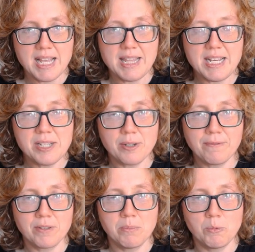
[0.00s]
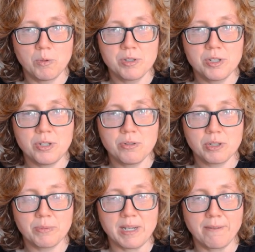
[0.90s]
These are from 1, 2,
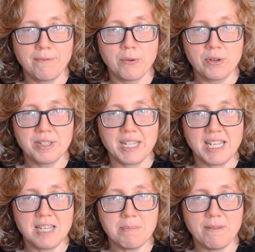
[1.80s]
3, and 4, and they can't be